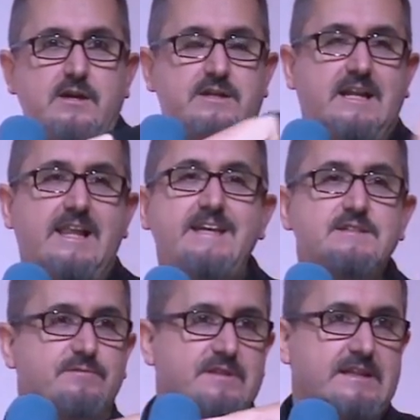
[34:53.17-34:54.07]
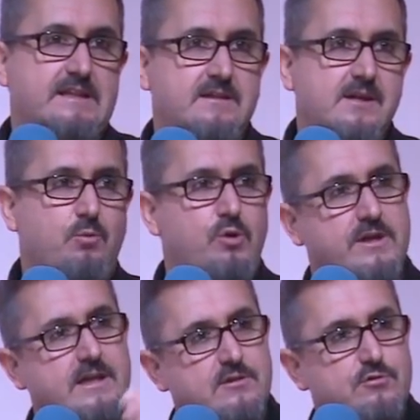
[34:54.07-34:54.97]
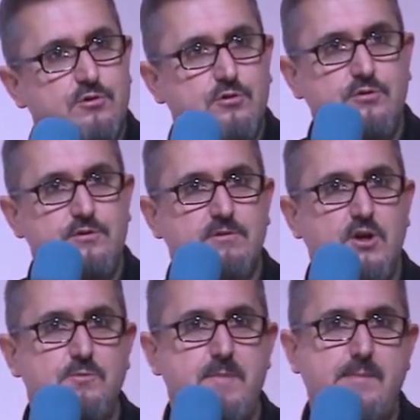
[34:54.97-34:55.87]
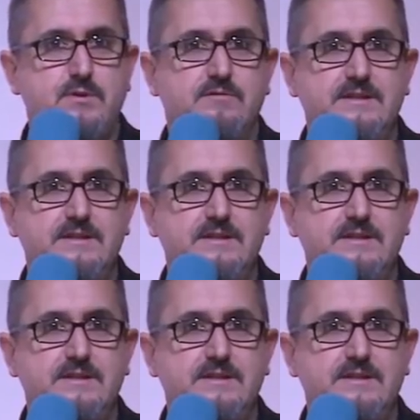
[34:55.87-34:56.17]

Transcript: collectively working through the roadmap of